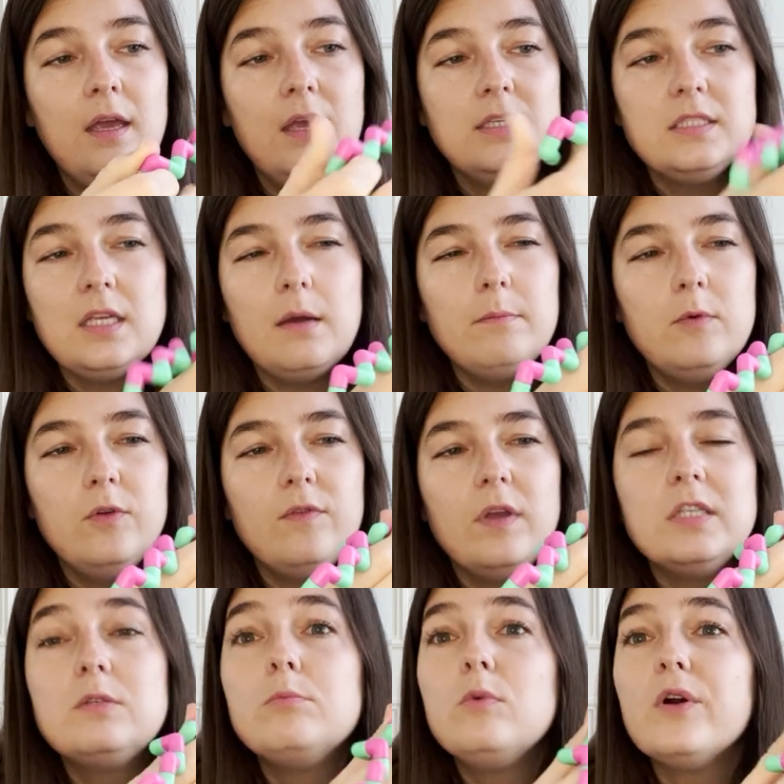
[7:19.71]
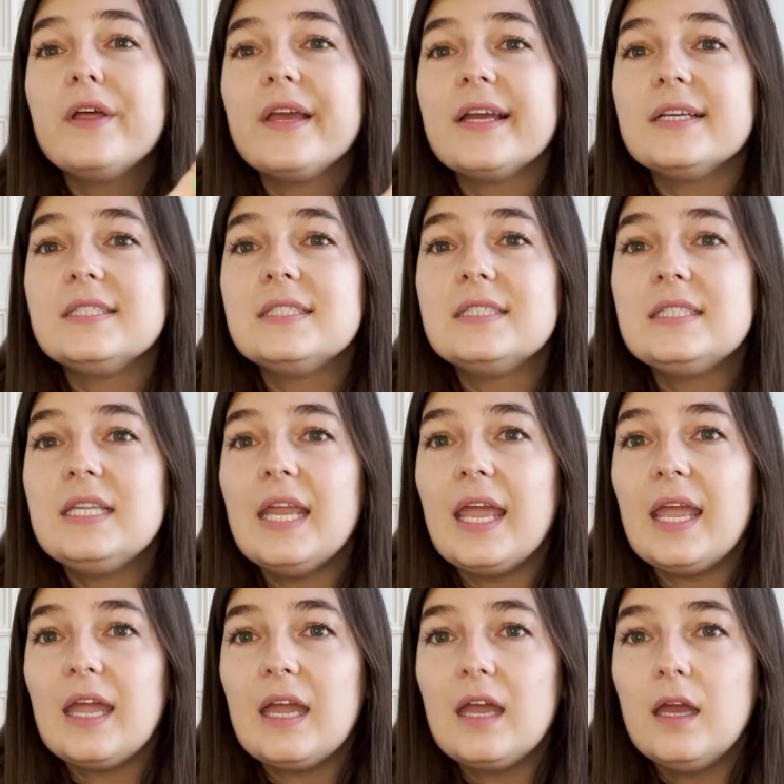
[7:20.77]
It's not move. It's more like a
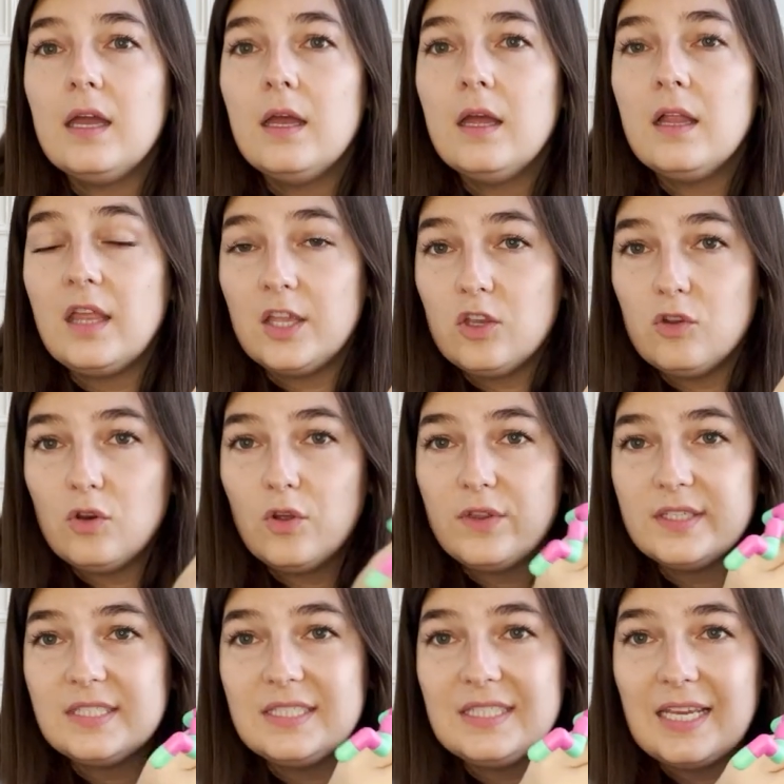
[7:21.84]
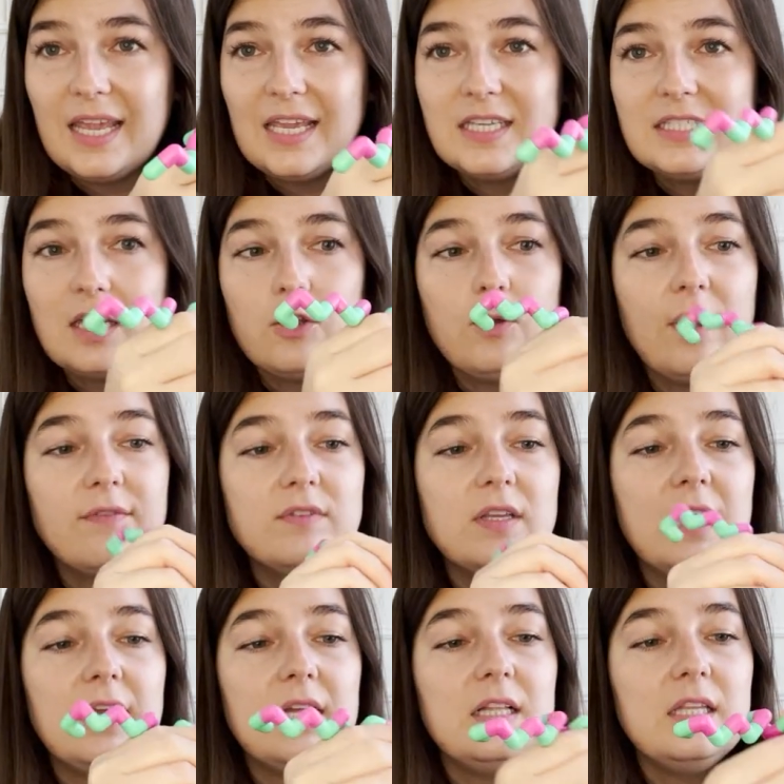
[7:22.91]
snake. Like you know the snakes, how you have to
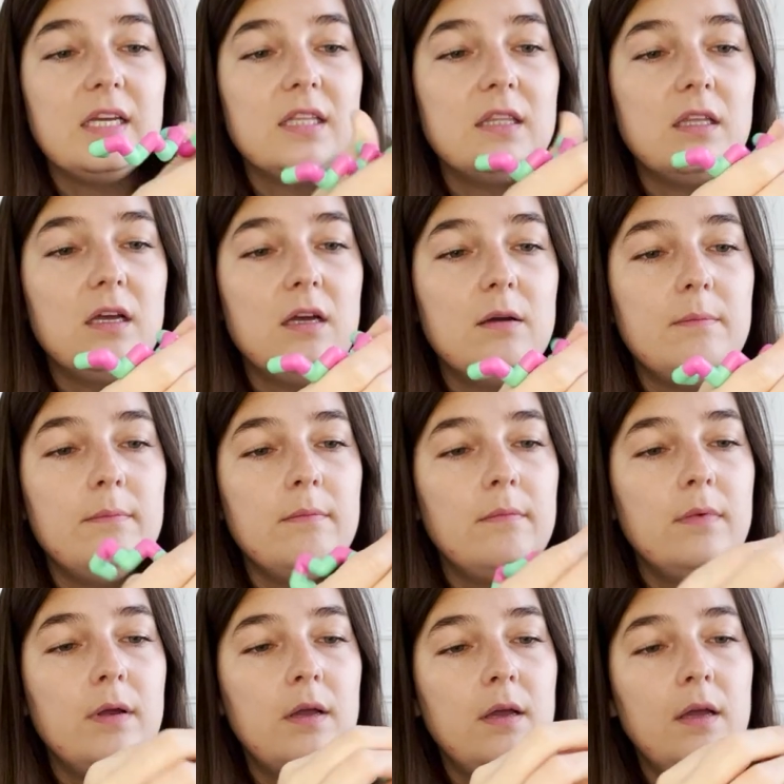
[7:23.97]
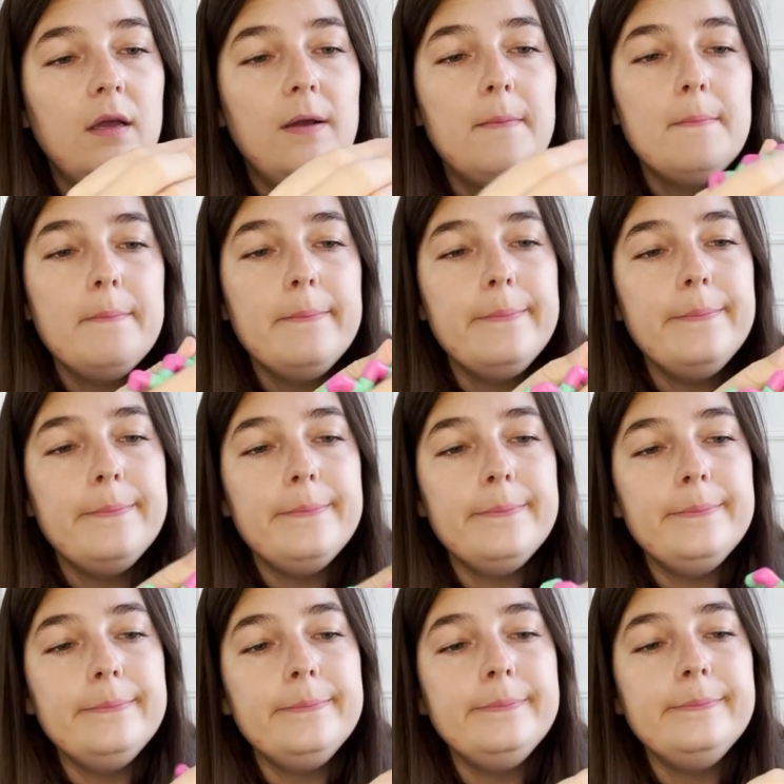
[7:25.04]
like clip them.
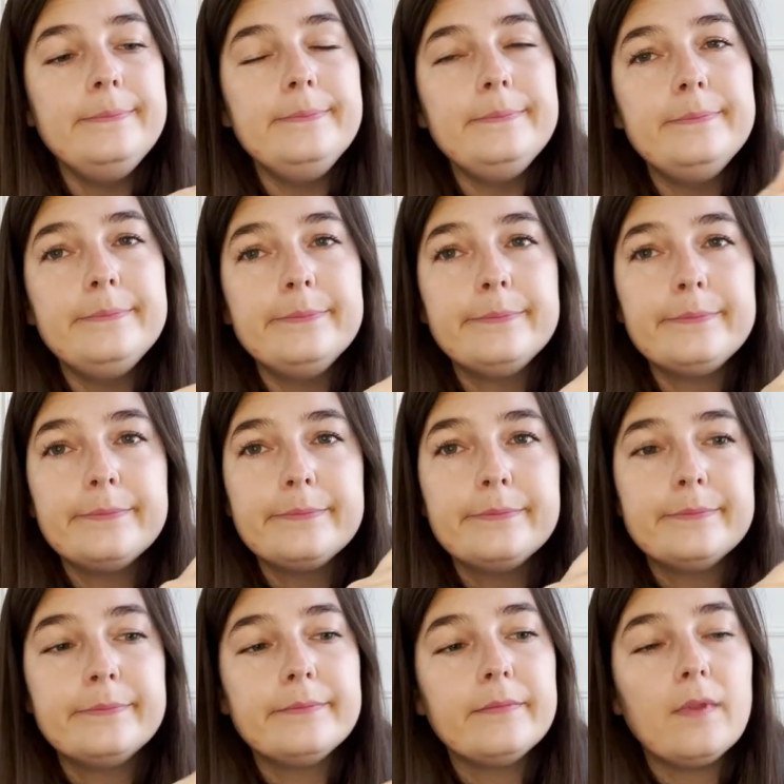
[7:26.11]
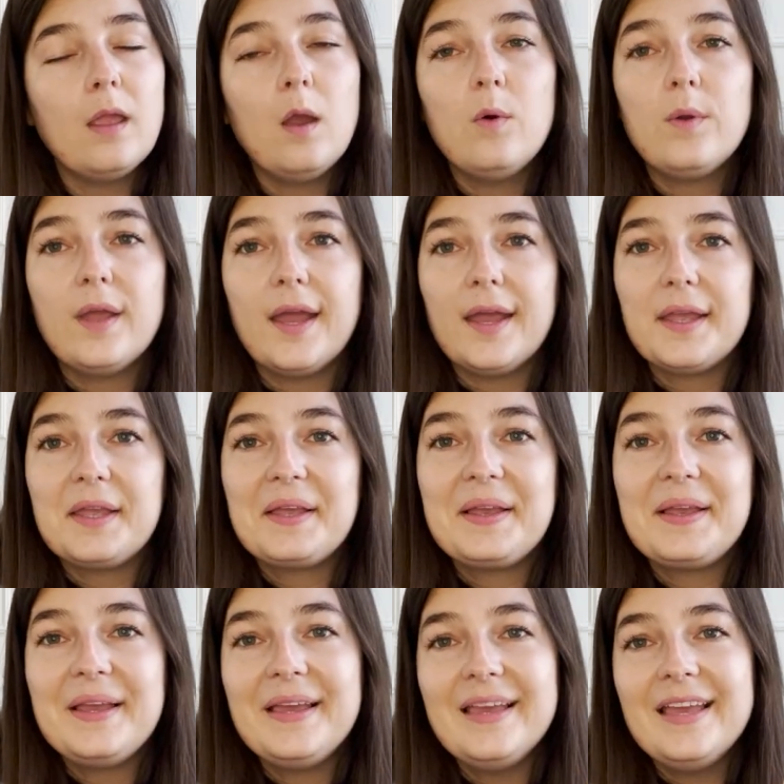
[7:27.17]
Mm, okay.
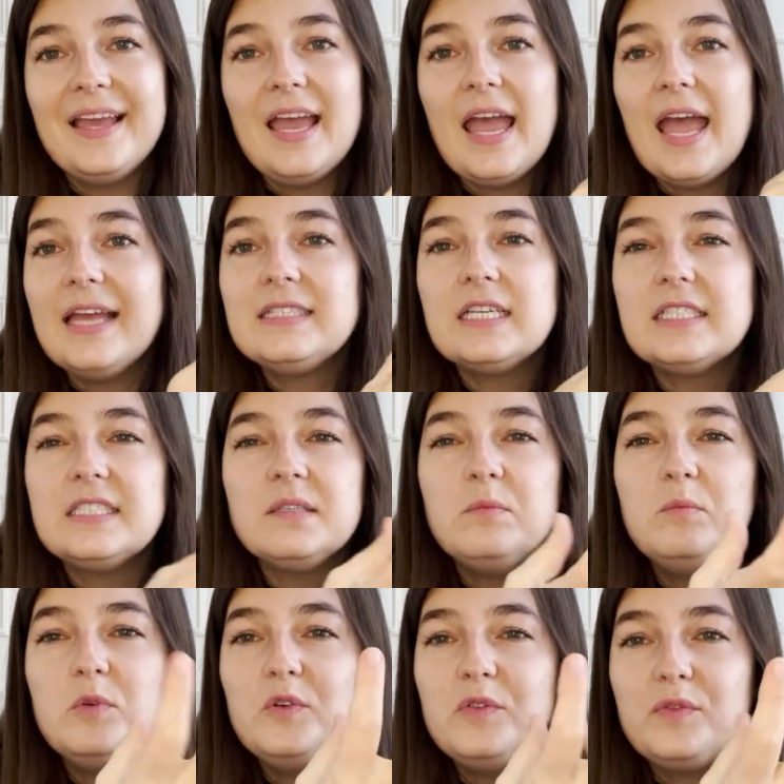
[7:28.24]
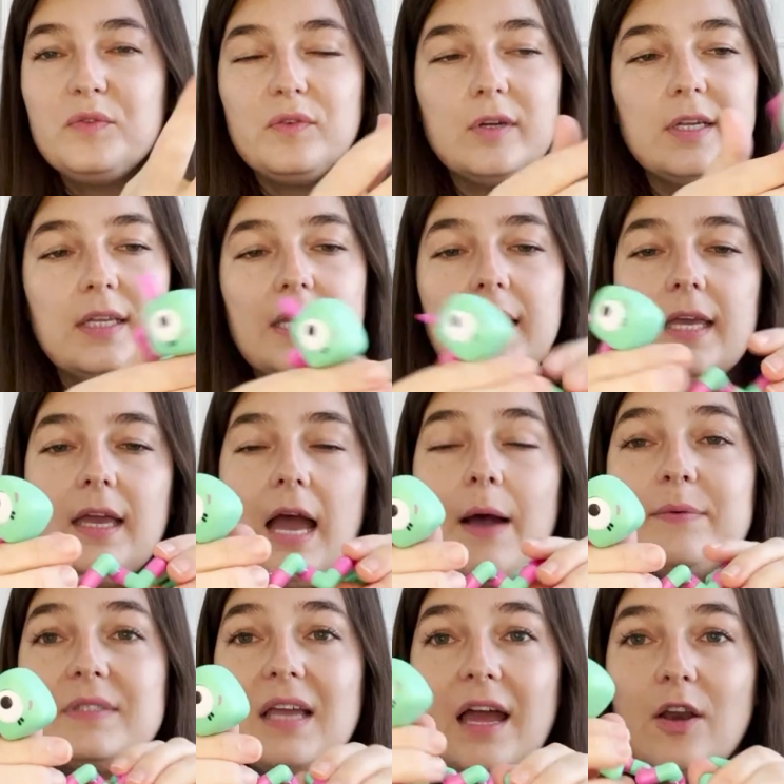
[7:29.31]
It doesn't move freely. I
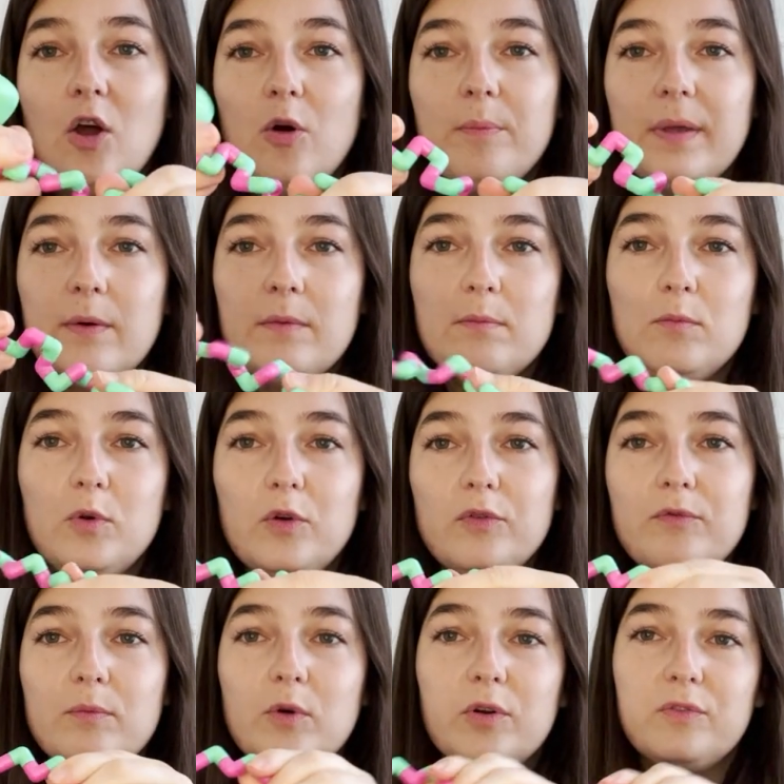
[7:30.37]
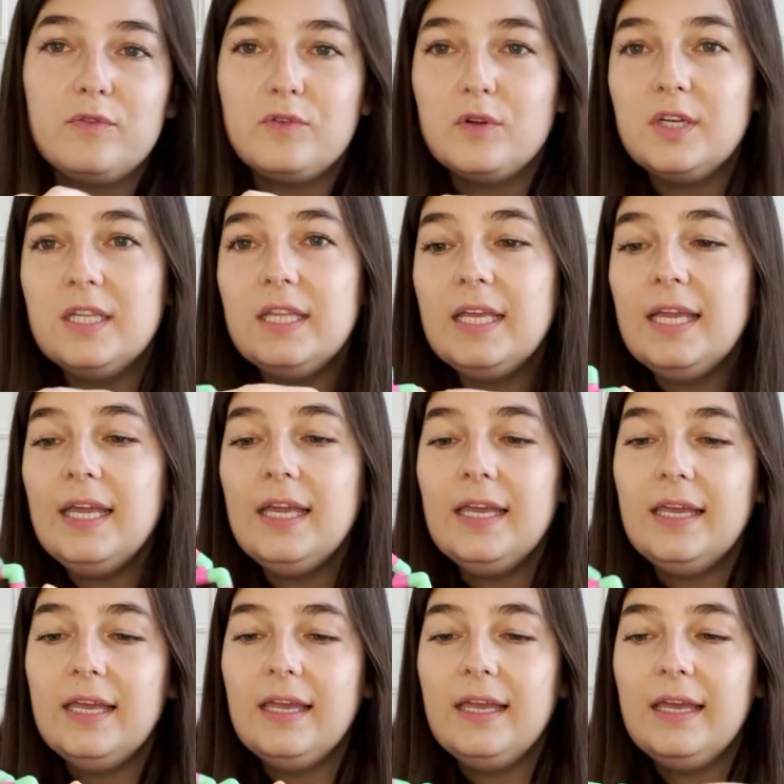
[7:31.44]
was kind of hoping it would move more freely